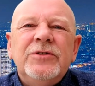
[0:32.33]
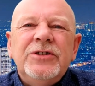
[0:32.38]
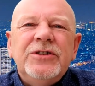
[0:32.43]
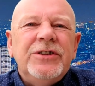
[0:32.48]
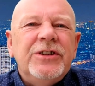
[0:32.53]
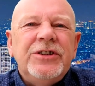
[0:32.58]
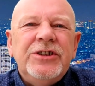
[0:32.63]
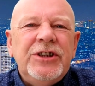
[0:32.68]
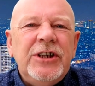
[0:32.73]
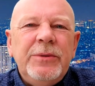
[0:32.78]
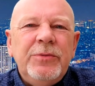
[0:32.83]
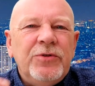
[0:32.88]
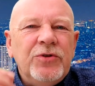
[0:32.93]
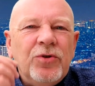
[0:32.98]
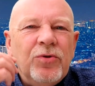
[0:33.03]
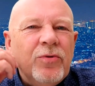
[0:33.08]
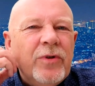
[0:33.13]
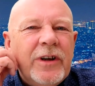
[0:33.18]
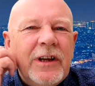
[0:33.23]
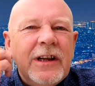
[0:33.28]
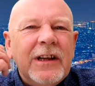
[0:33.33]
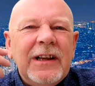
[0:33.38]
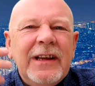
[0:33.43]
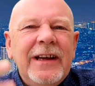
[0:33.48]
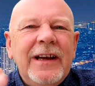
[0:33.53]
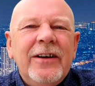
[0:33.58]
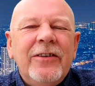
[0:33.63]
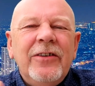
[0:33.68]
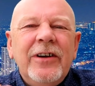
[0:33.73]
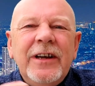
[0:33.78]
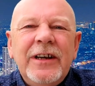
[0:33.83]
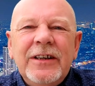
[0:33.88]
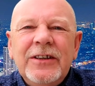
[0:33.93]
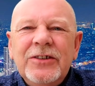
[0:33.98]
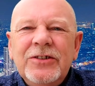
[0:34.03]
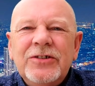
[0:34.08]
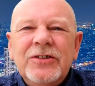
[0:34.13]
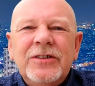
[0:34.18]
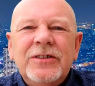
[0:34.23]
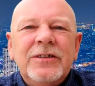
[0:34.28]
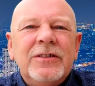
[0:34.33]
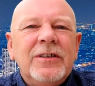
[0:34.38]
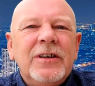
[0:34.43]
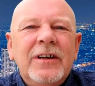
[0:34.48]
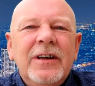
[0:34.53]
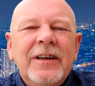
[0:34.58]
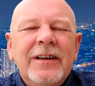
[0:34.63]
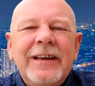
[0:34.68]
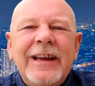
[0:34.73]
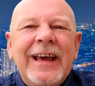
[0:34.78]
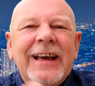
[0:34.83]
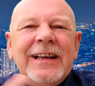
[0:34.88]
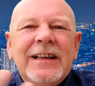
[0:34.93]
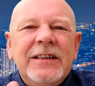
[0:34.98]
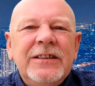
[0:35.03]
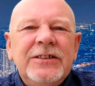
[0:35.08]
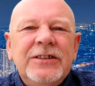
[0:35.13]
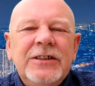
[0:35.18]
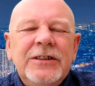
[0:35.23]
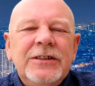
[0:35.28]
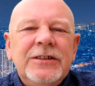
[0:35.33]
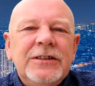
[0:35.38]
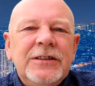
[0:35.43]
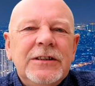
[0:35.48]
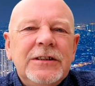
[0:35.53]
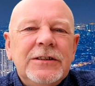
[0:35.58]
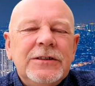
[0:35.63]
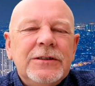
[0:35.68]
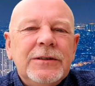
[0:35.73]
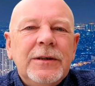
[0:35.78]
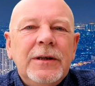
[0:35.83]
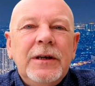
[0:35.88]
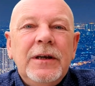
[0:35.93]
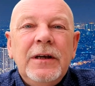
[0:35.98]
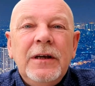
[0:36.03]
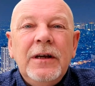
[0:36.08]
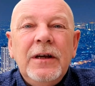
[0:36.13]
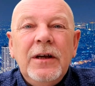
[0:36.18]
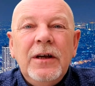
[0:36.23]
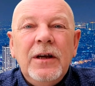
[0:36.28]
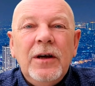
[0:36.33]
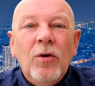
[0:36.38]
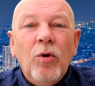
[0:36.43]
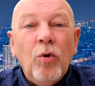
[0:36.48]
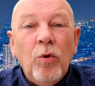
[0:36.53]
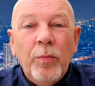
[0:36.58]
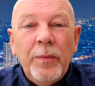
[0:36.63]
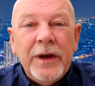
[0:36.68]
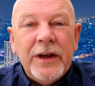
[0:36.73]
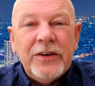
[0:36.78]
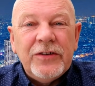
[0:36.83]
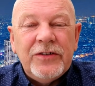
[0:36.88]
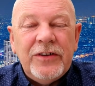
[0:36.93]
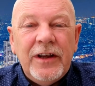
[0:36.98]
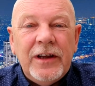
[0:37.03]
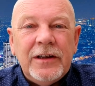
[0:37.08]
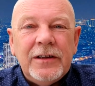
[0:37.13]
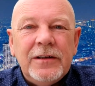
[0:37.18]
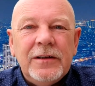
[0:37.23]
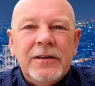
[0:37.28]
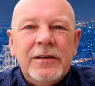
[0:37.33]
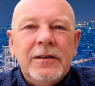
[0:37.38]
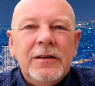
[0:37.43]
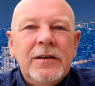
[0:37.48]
just the cheap jewellery, little earrings and necklaces and things, all mixed in.